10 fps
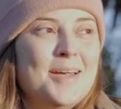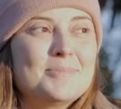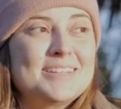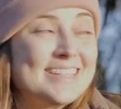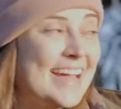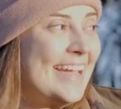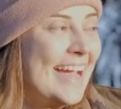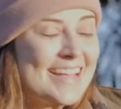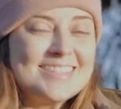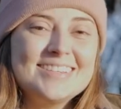But today,
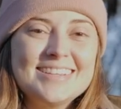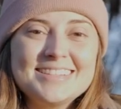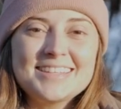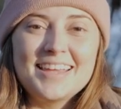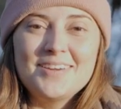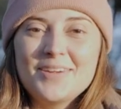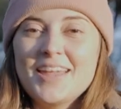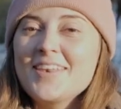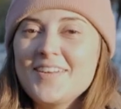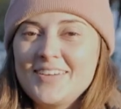as you can see, we
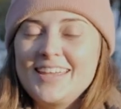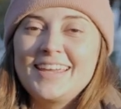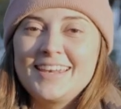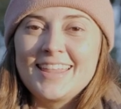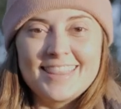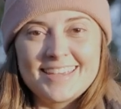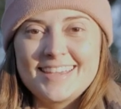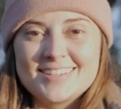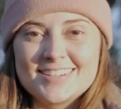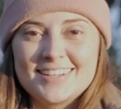are not in the
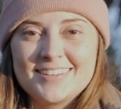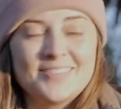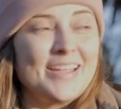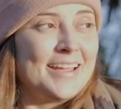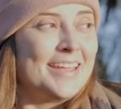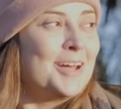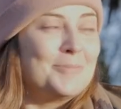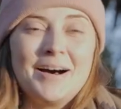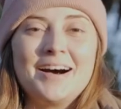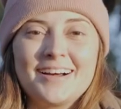kitchen. We are in a
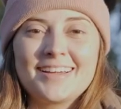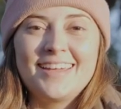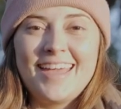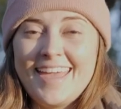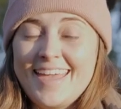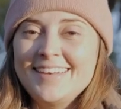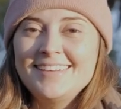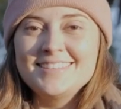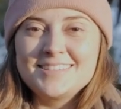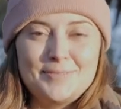park and
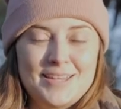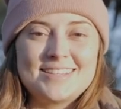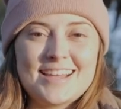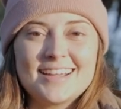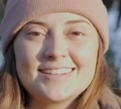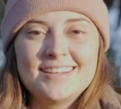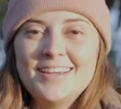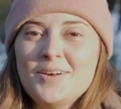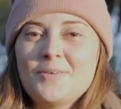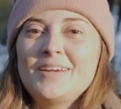to be exact,
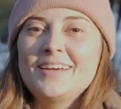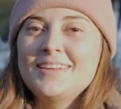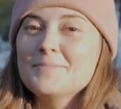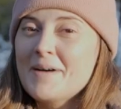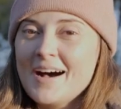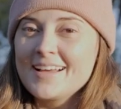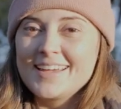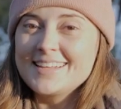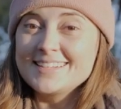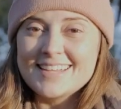we are in a park
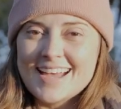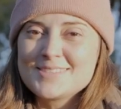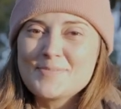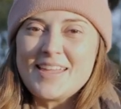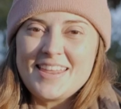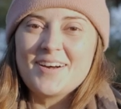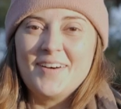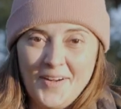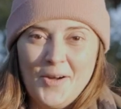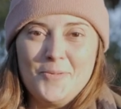in Tasmania,
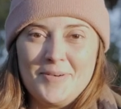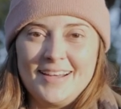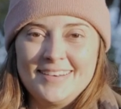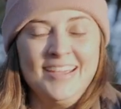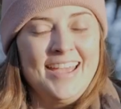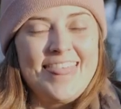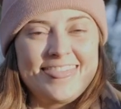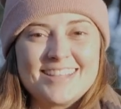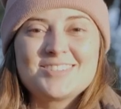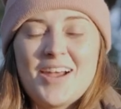Hobart.
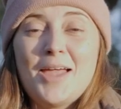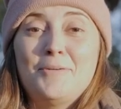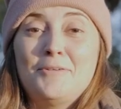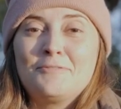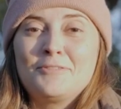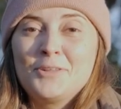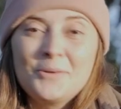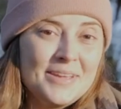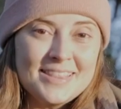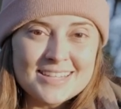That's right, we
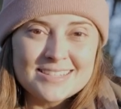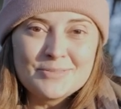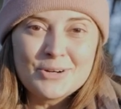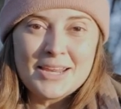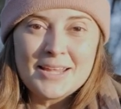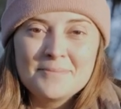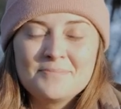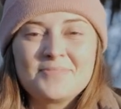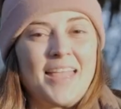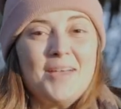flew in this morning
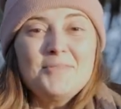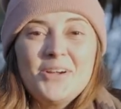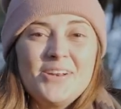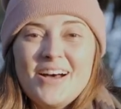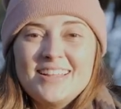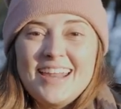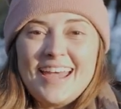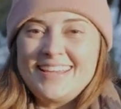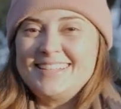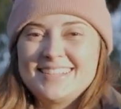and we're on
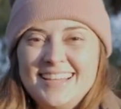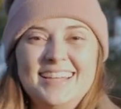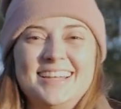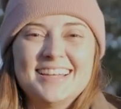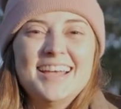holidays.